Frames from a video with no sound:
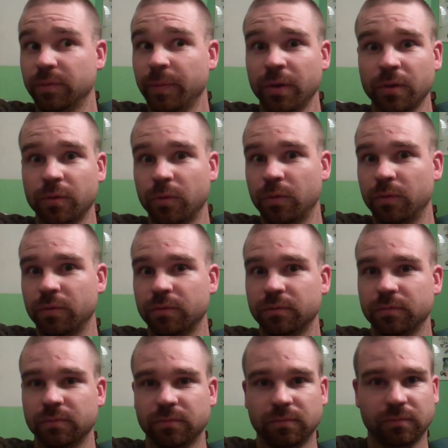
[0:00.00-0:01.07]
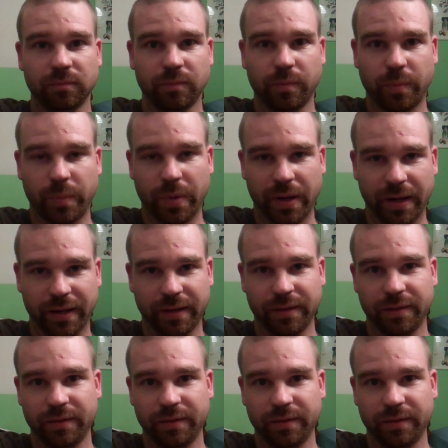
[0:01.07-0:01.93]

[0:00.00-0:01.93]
tomorrow. Bye.